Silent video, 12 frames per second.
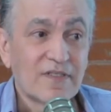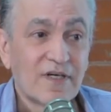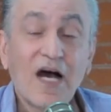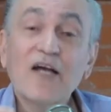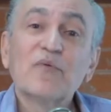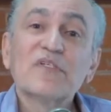
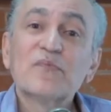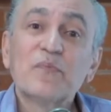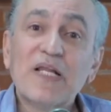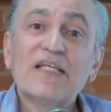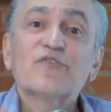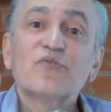I was
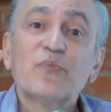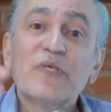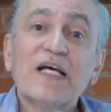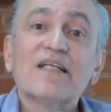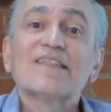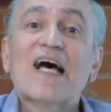blessed to be
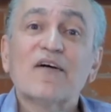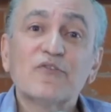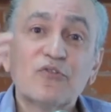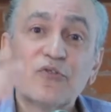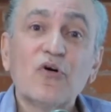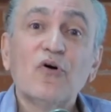allowed
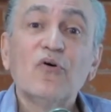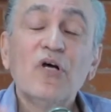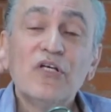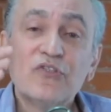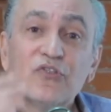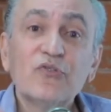to go
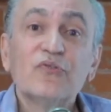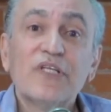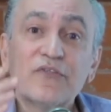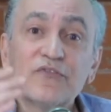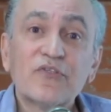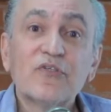to
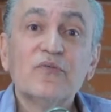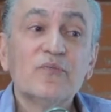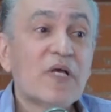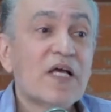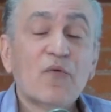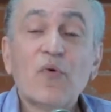the
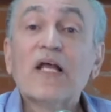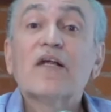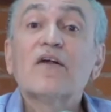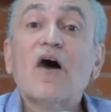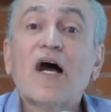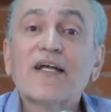room
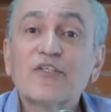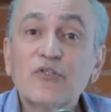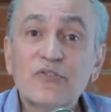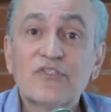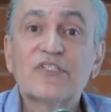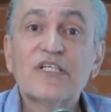where I
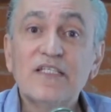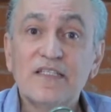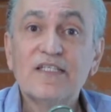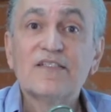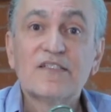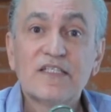could see
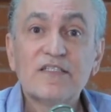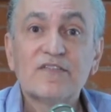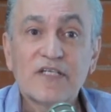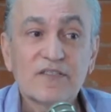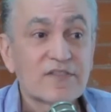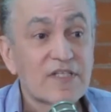these
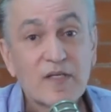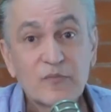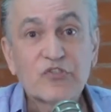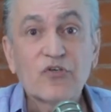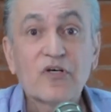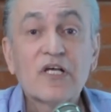details. And I'm
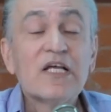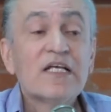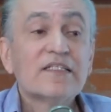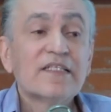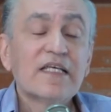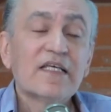sure
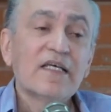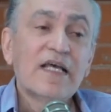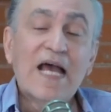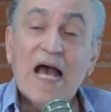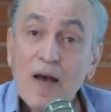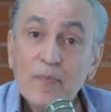the
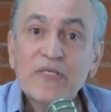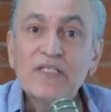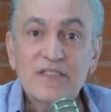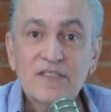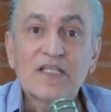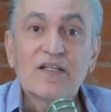
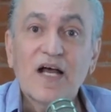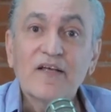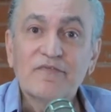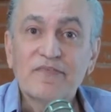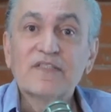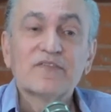happiness that I
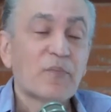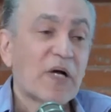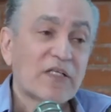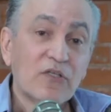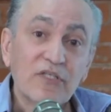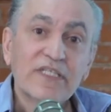felt by
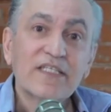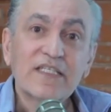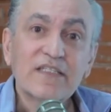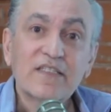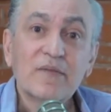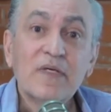looking
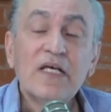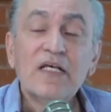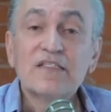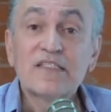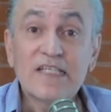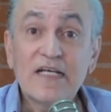at the
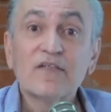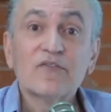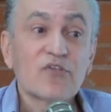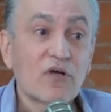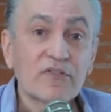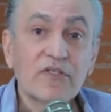
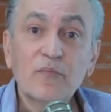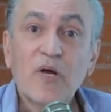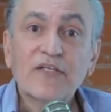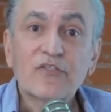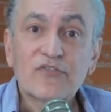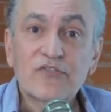cells under
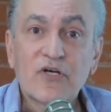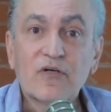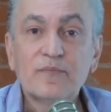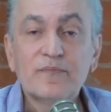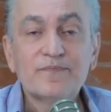microscope